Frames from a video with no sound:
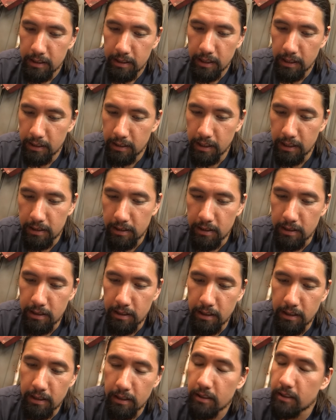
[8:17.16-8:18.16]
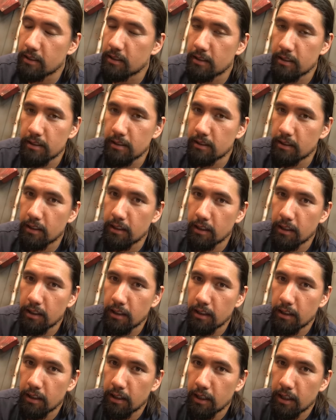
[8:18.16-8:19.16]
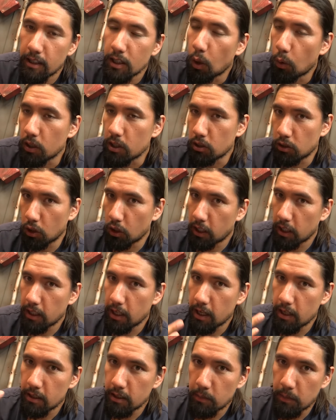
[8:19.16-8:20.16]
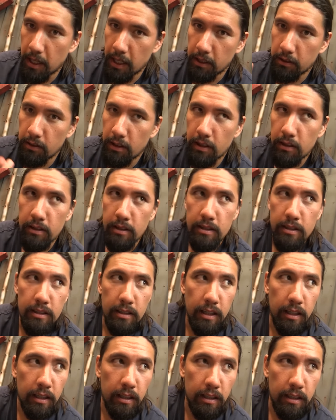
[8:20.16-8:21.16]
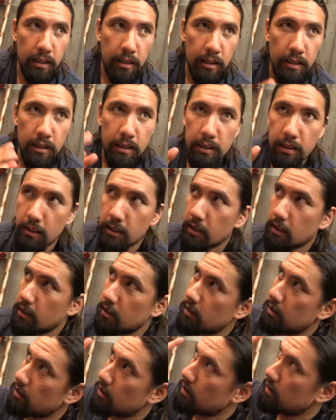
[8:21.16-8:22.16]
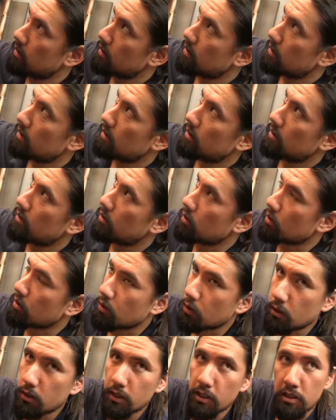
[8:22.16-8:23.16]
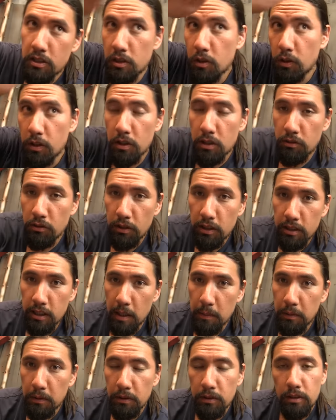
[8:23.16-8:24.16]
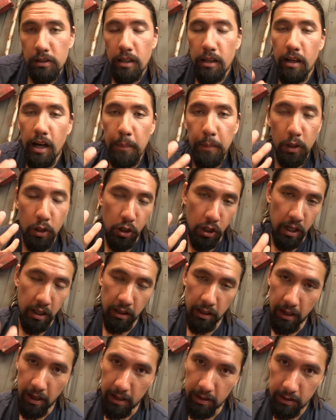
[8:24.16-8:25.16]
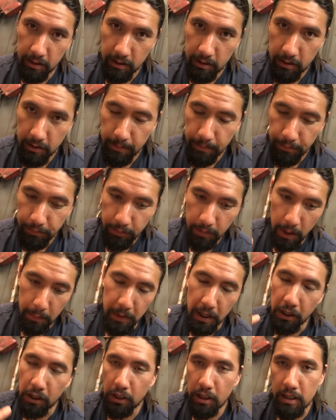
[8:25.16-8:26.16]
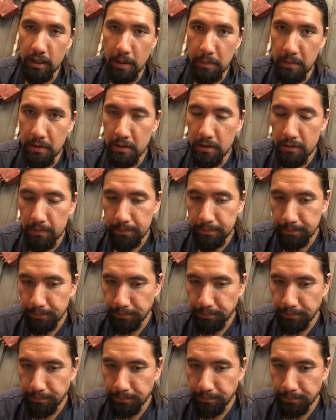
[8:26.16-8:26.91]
That that's just uh, you know what you're looking at in the background is like or, or the studios for example. I'm good at that. I'm not good at numbers.